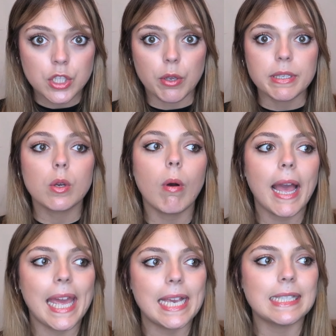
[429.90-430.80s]
So it's
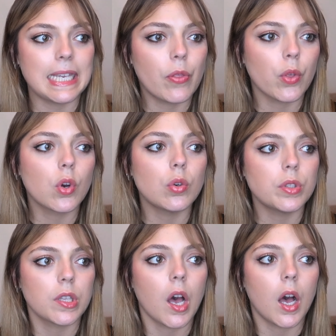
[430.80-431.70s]
quite easy on the
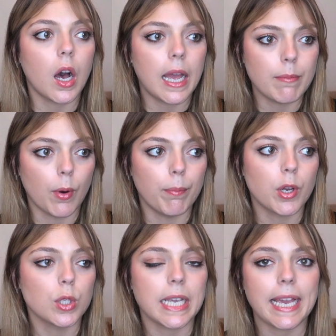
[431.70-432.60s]
course that I'm on,
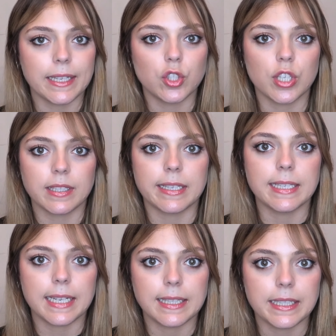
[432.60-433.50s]
because it is just an
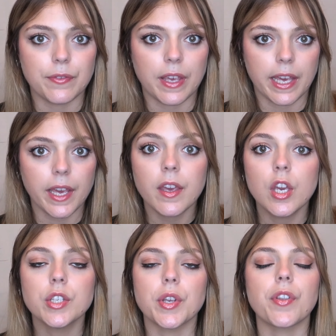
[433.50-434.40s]
intensive year.
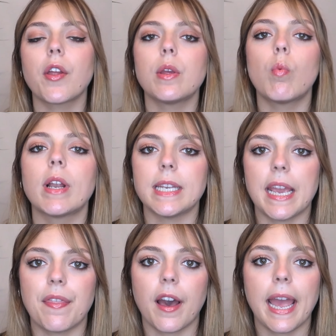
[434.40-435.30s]
So it's only 1
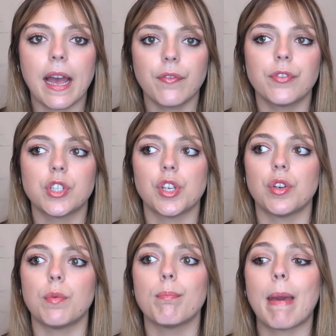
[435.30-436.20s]
year that I have
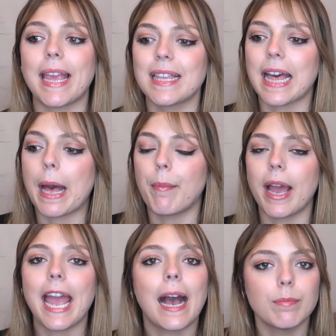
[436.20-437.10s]
to make that
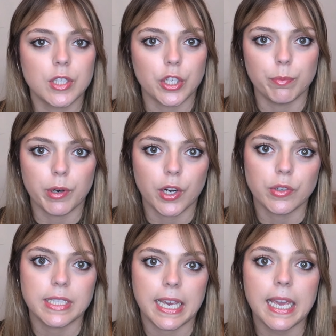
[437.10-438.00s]
my absolute
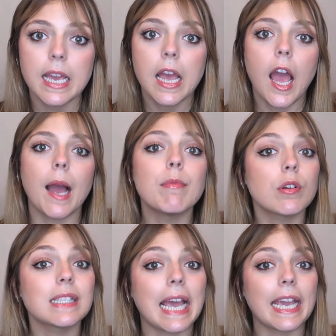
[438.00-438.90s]
priority. I'm
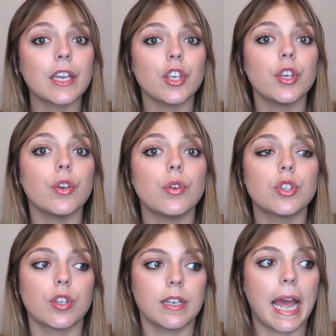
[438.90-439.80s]
not saying you
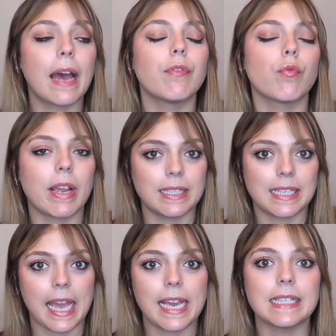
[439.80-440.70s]
shouldn't have
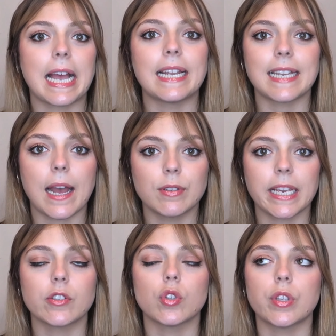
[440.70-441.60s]
rest days and down
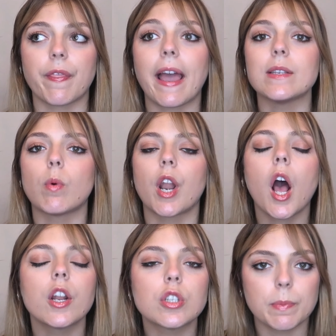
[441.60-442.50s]
days, because that is
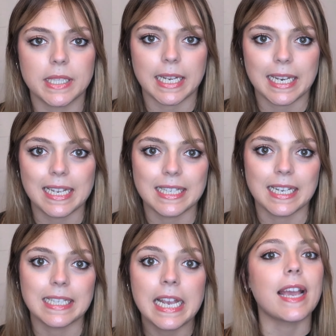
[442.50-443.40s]
100%
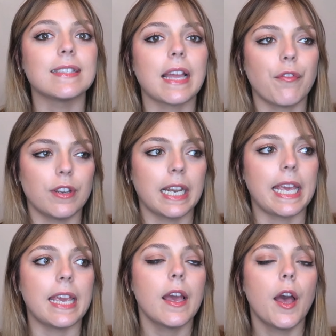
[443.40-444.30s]
needed. That is
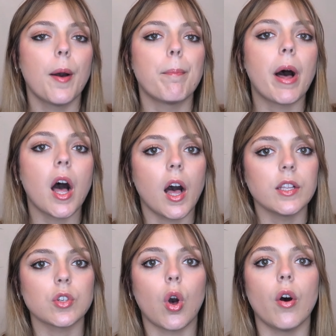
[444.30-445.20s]
definitely
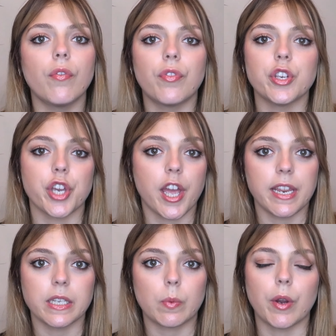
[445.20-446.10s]
part of the
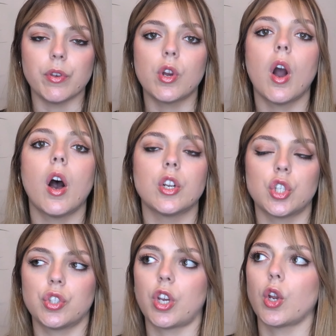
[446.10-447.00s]
journey as well. You can't
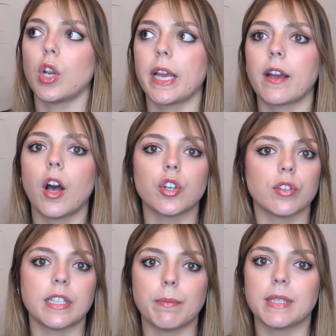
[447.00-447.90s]
just go like
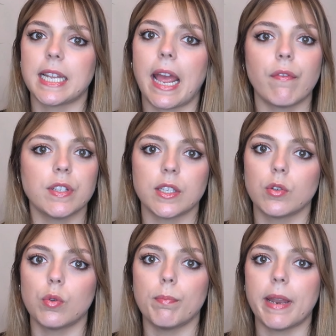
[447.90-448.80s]
110% every
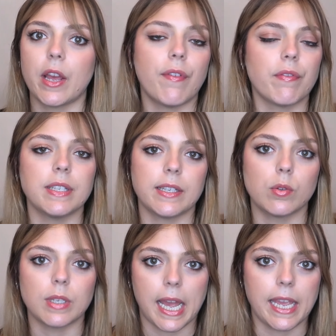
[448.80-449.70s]
single minute of every
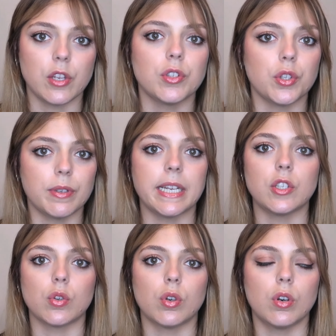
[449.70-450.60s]
single day. You do
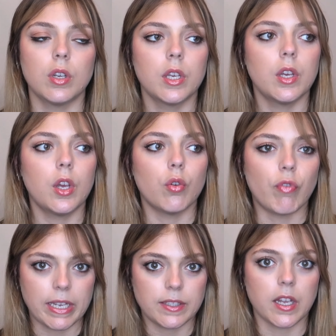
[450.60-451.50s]
need your
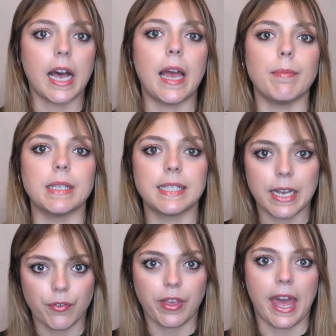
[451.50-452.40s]
rest time and
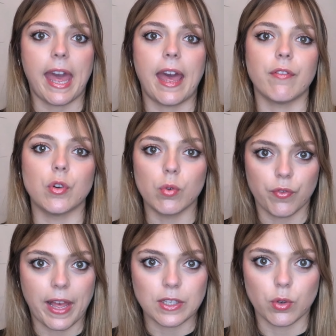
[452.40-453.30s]
self-care and all
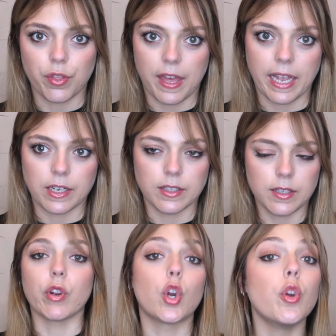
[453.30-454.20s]
of that sort of thing,
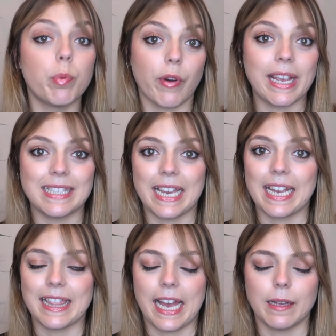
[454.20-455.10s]
and
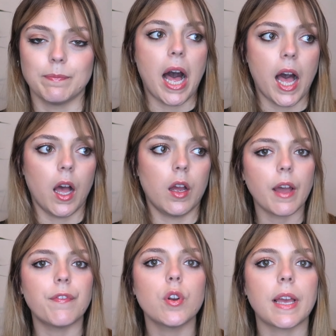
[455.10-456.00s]
recuperating and that. But
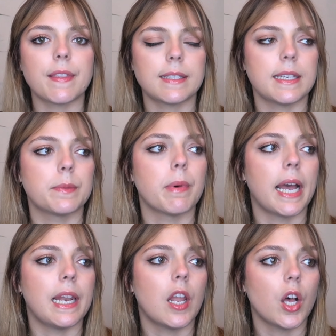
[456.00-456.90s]
I feel like this is
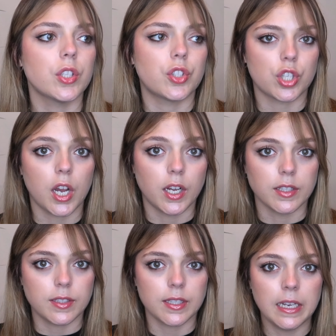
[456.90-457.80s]
my last
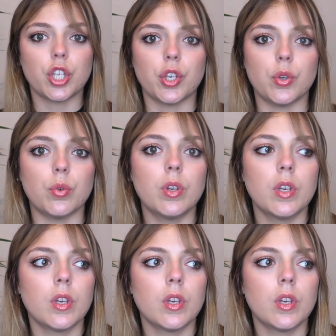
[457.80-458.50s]
chance to